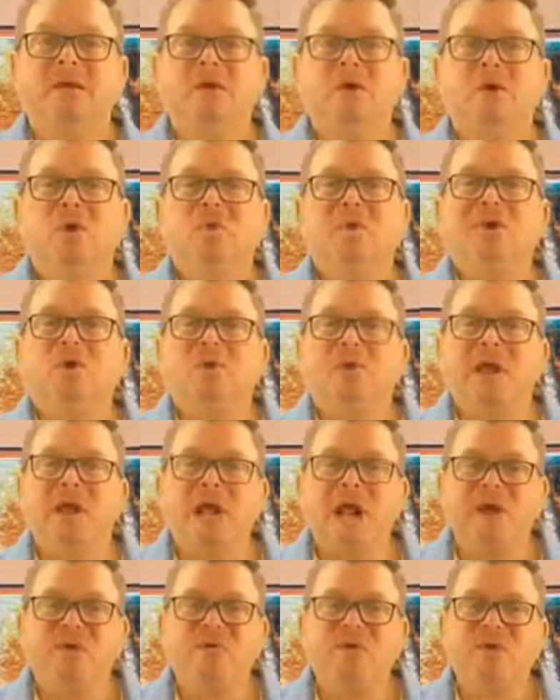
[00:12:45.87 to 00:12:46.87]
We don't care
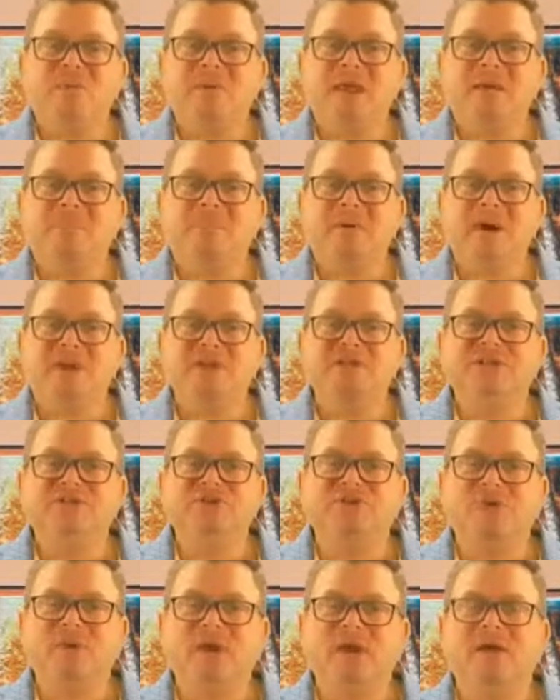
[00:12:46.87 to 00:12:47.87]
if we make money
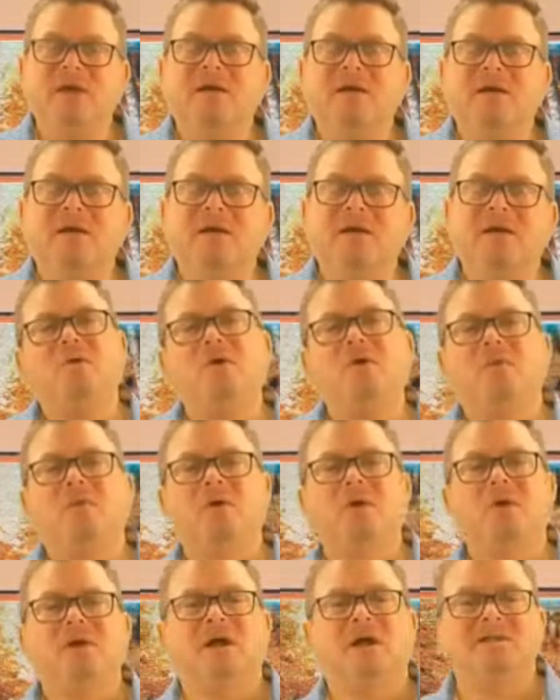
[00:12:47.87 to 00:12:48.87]
doing it. Former
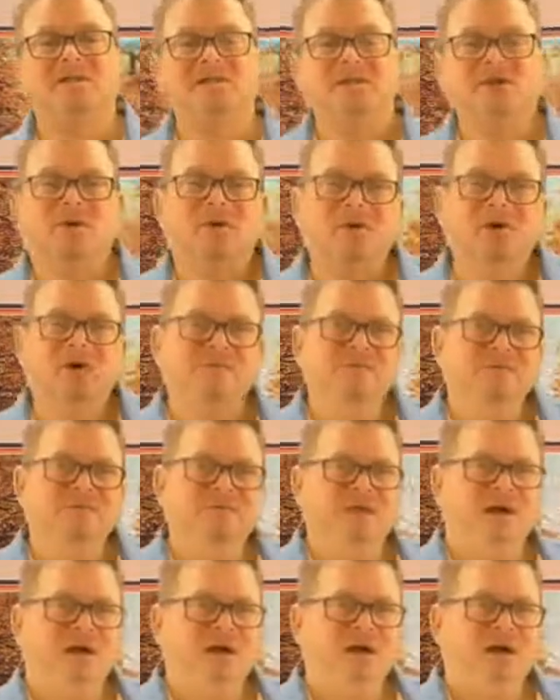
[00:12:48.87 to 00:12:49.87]
CEO of
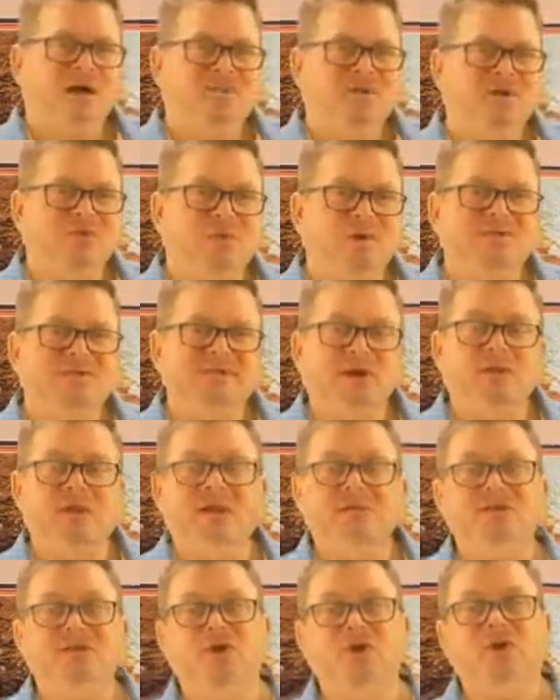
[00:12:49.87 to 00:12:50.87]
Southwest Airlines,
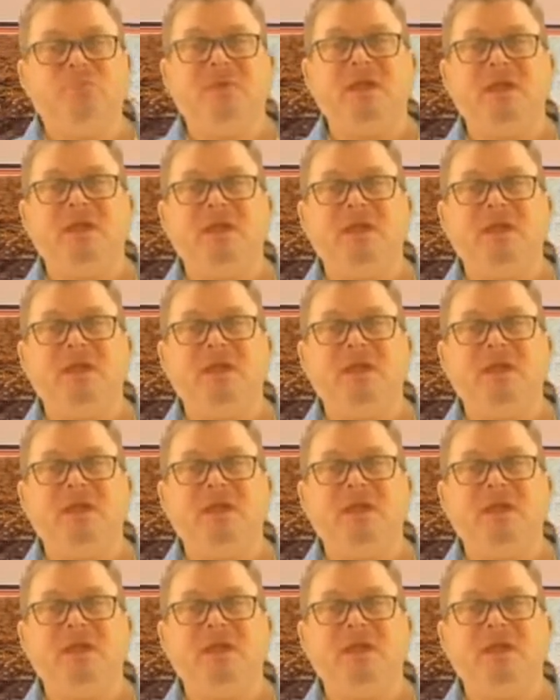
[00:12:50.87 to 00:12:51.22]
Herb Keller.